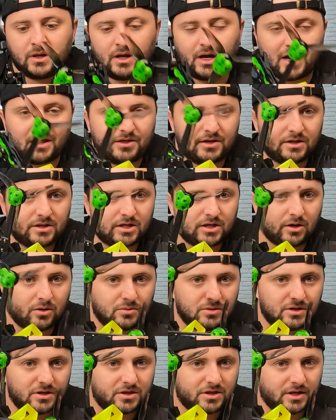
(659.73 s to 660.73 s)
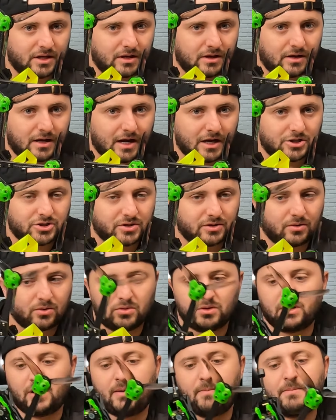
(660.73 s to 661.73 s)
I think the only thing actually
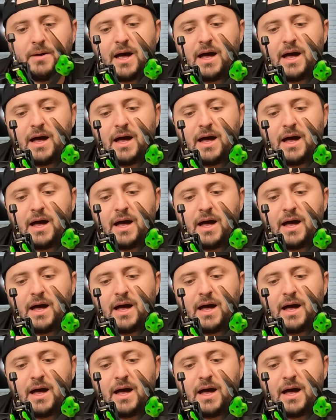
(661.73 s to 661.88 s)
holding it